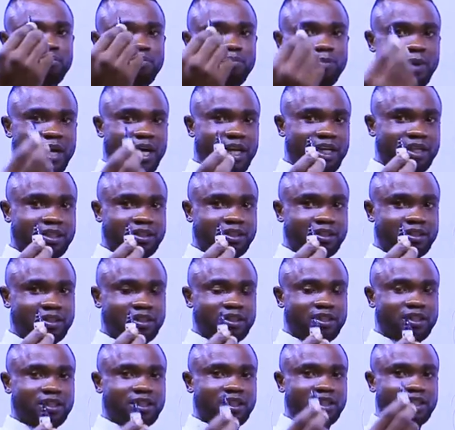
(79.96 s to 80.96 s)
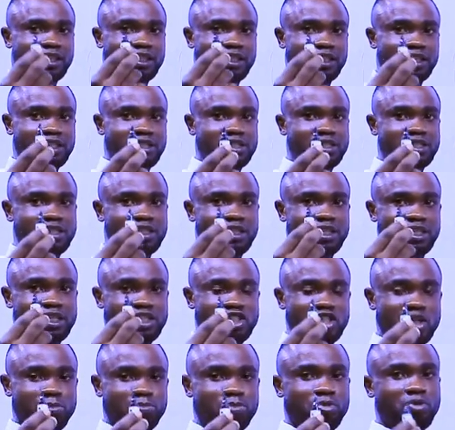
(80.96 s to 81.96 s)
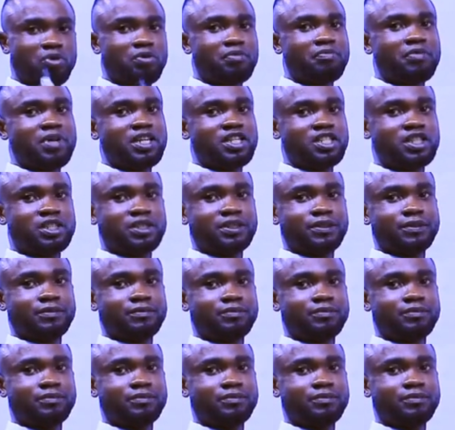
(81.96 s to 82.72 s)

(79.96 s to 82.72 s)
pen is a simple machine.